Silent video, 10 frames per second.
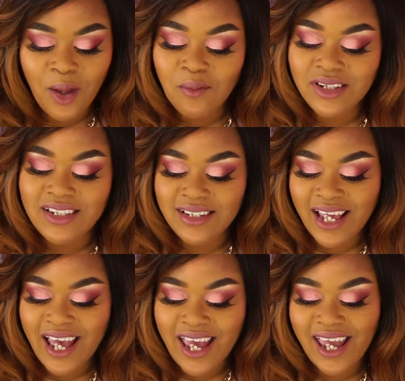But
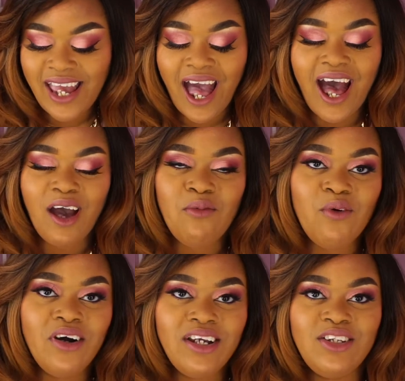today I
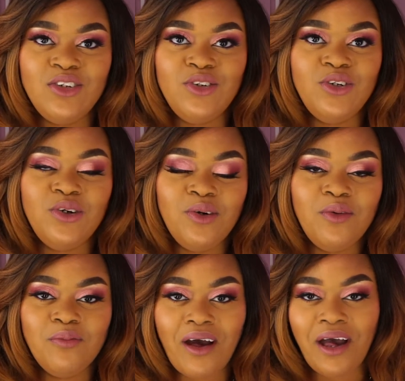wanted to do
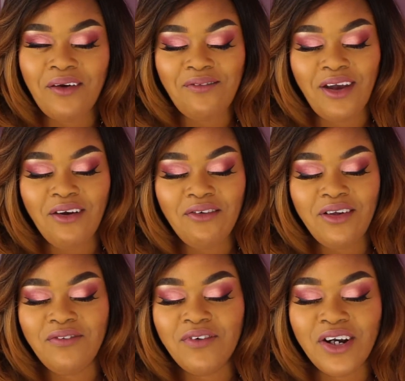my
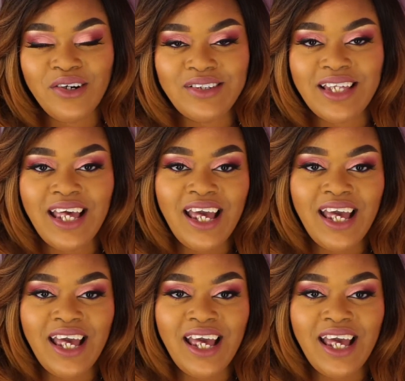very first